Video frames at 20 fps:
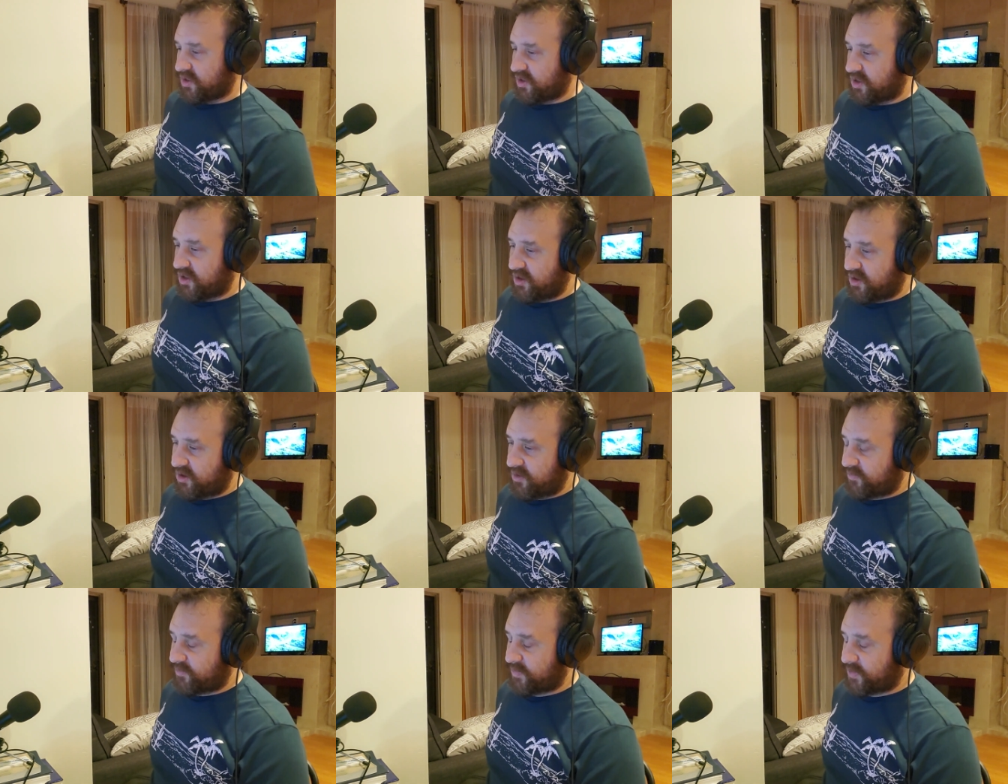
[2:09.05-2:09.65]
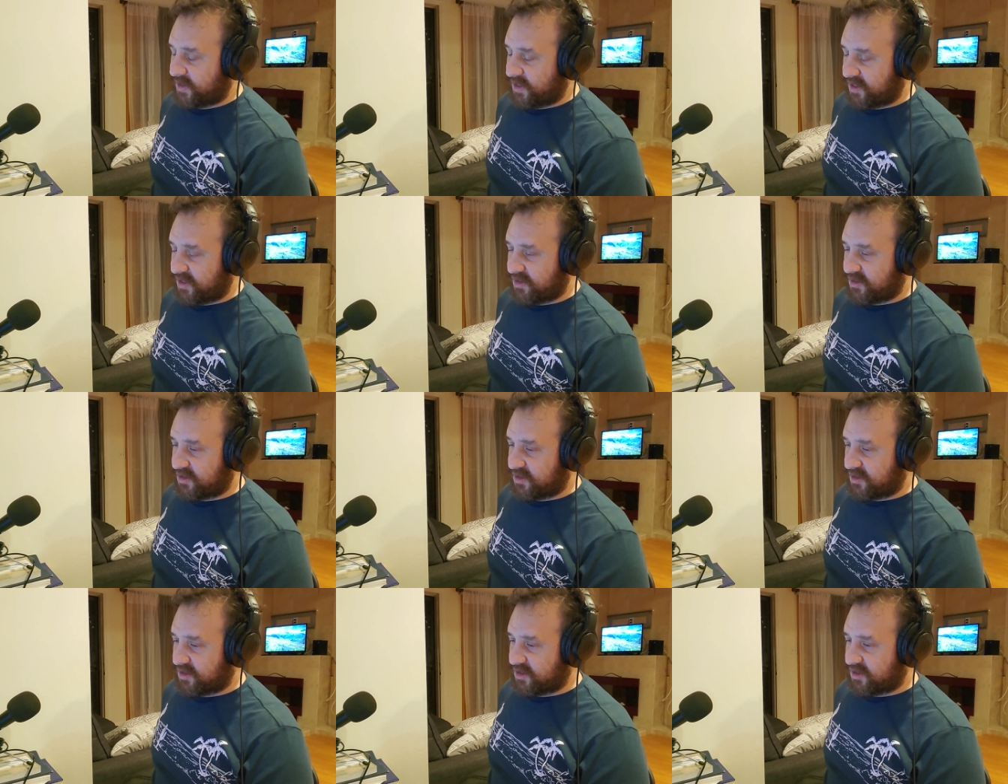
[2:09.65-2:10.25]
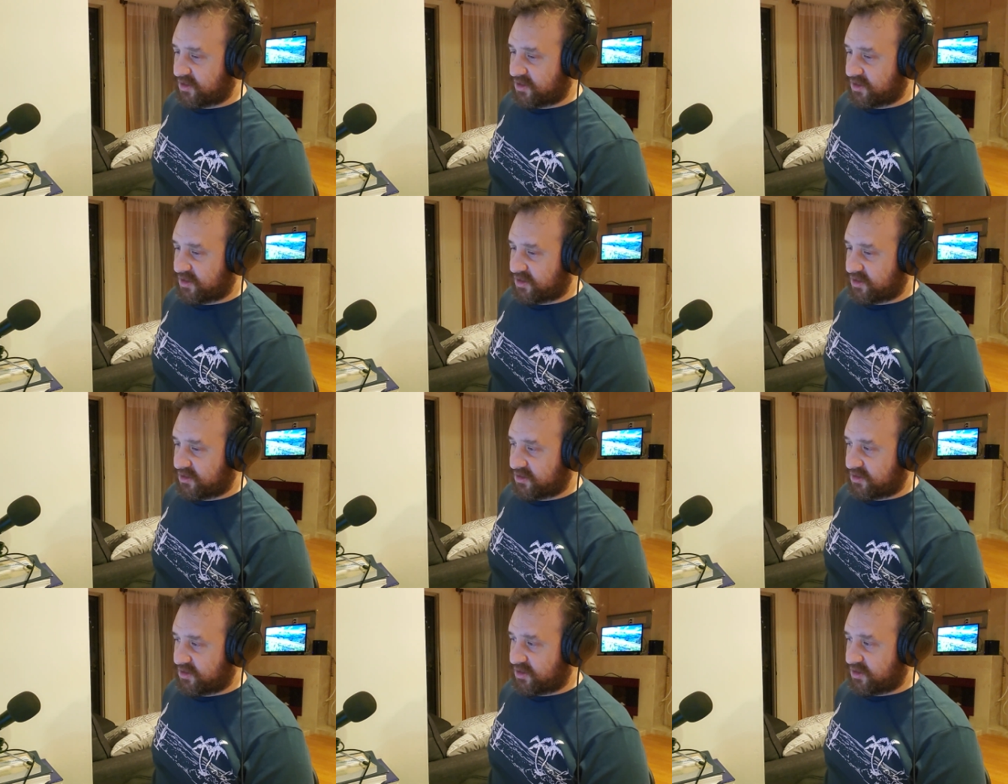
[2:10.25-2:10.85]
and
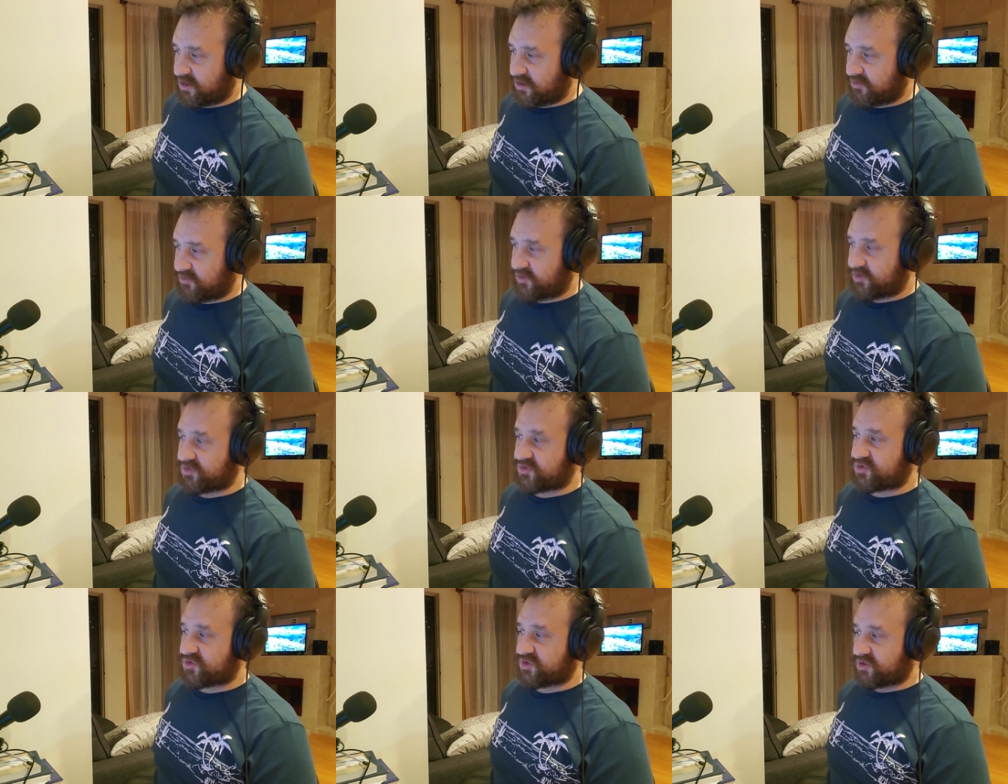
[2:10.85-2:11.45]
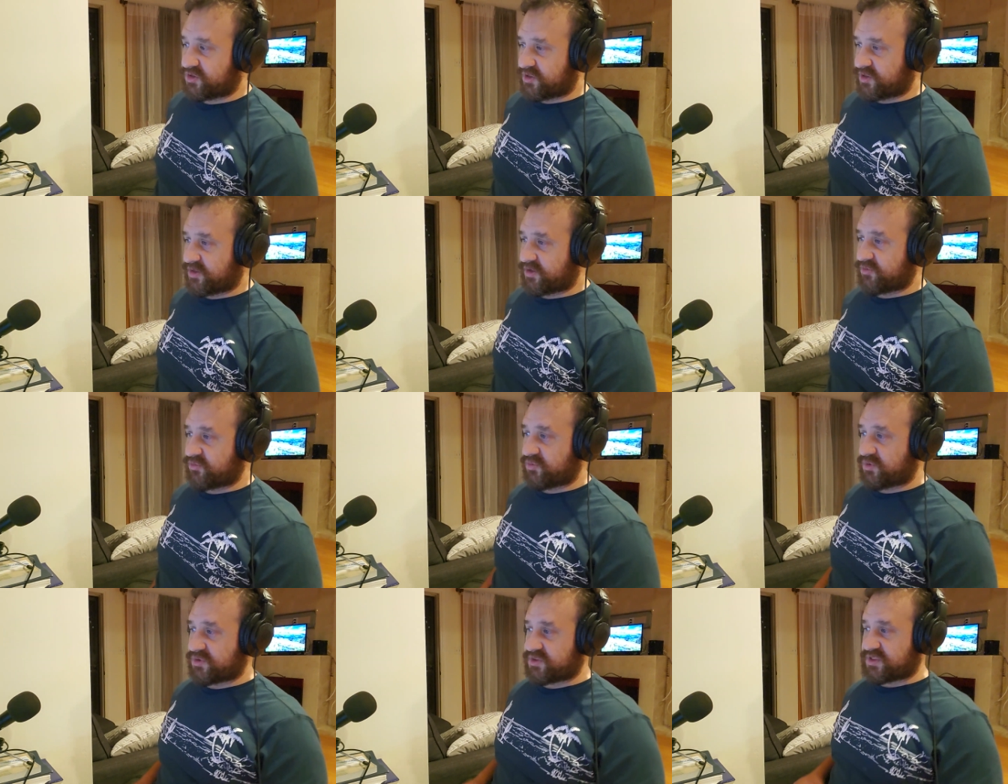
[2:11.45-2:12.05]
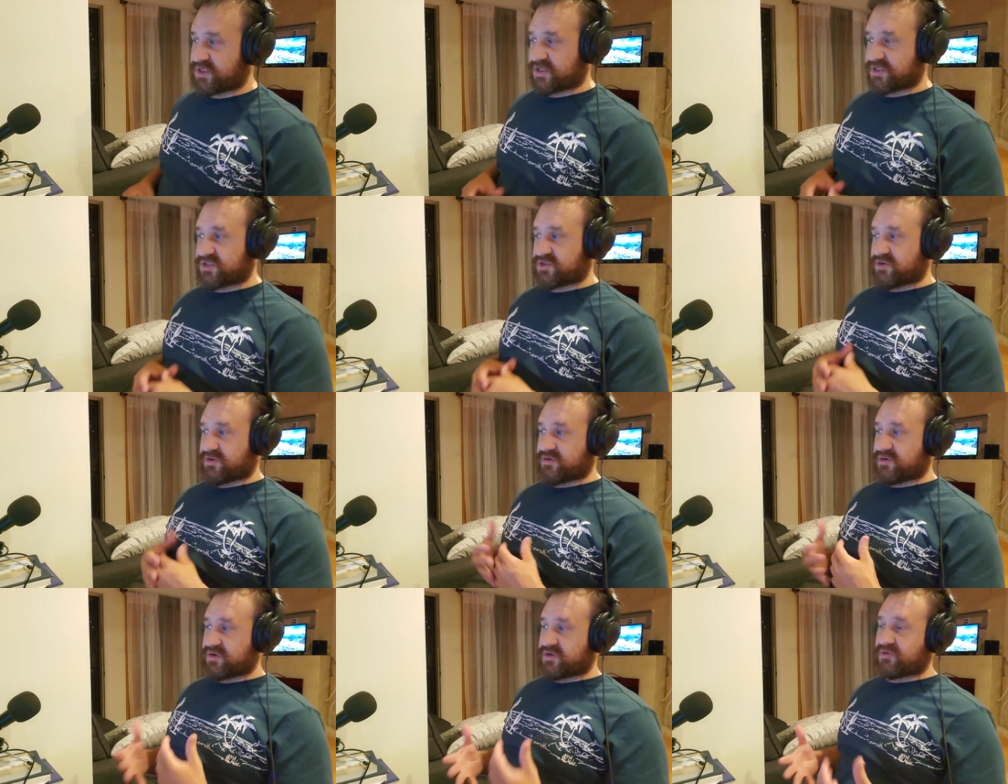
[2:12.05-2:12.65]
then eventually, once I
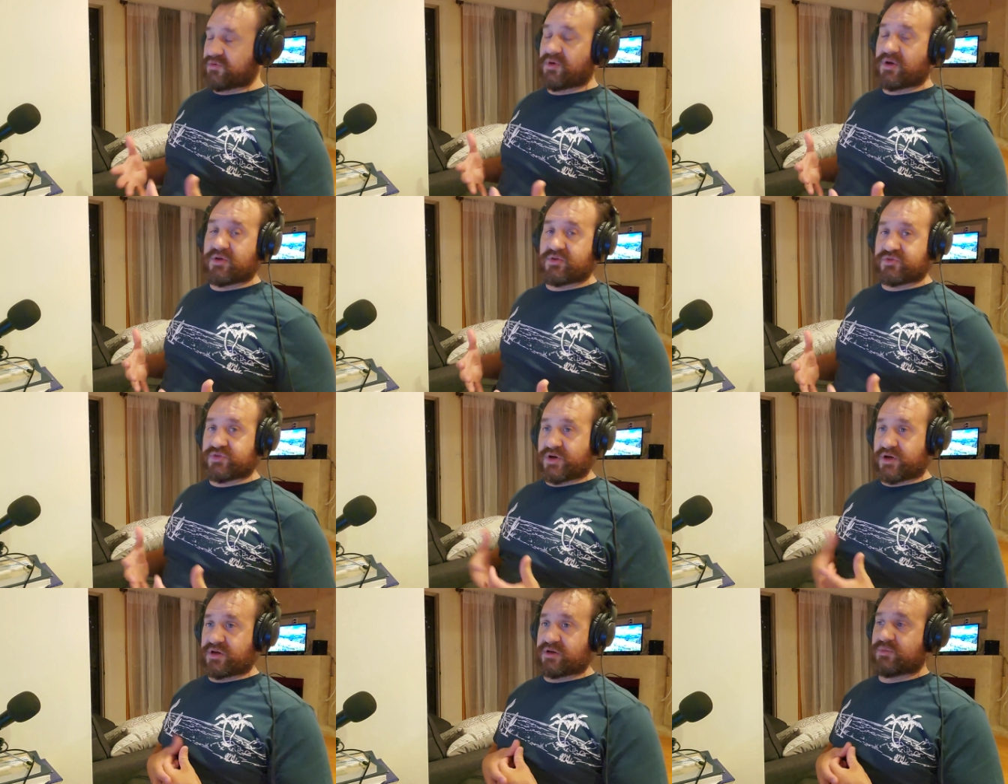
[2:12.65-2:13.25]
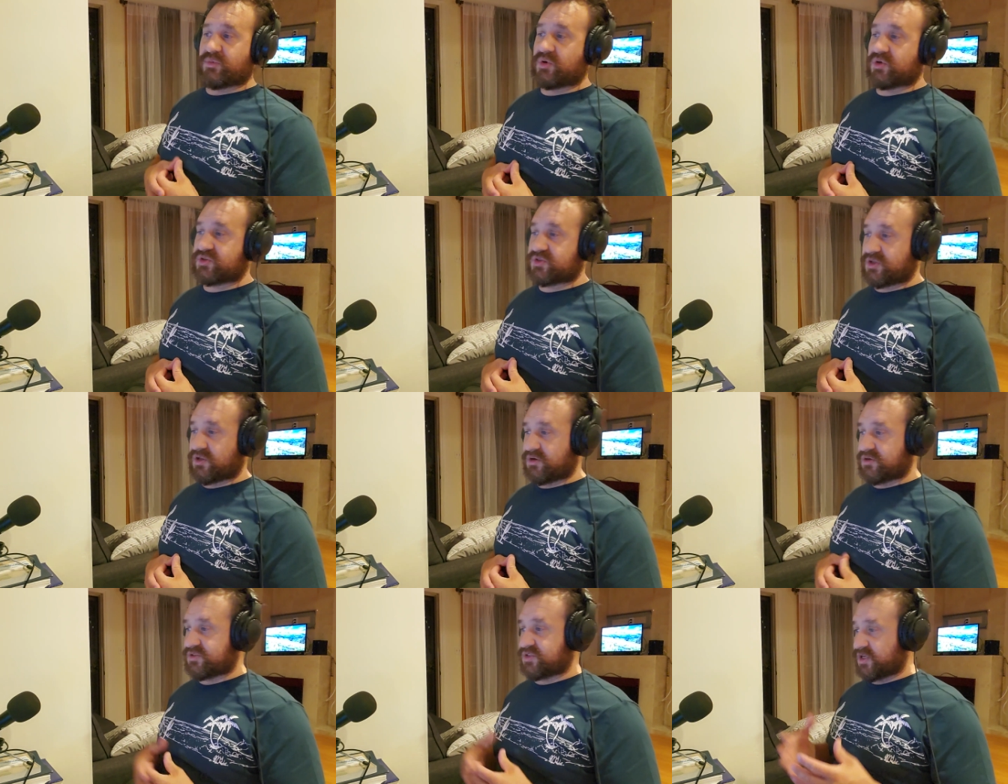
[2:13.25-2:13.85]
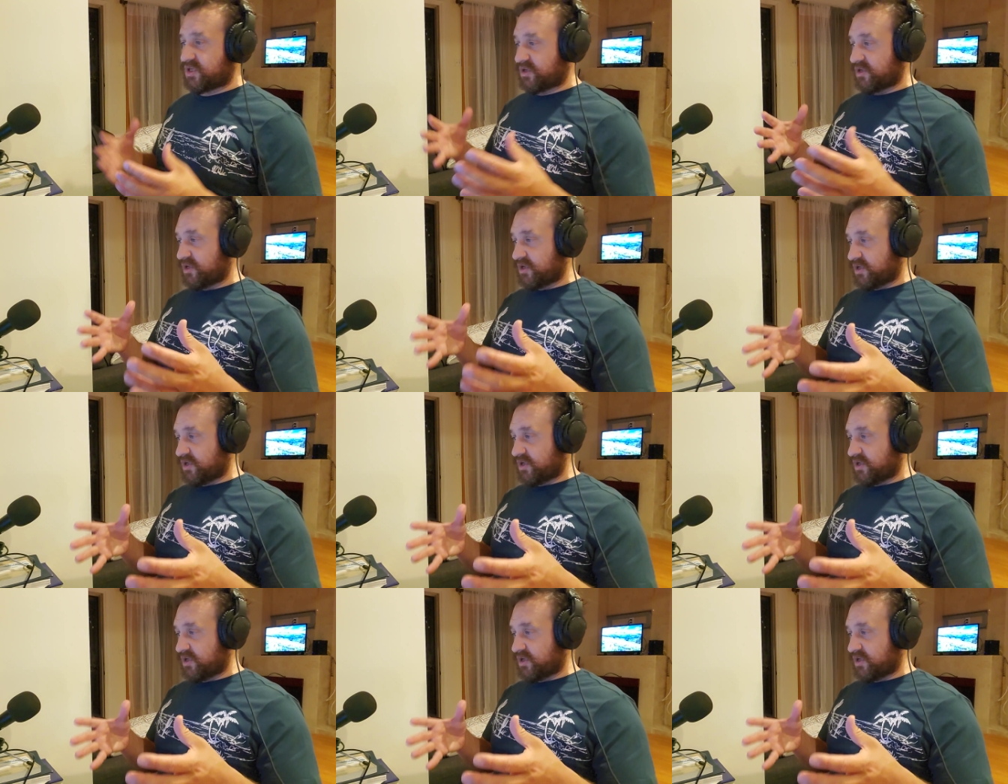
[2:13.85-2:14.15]
started Ground Dragon Martial Arts, I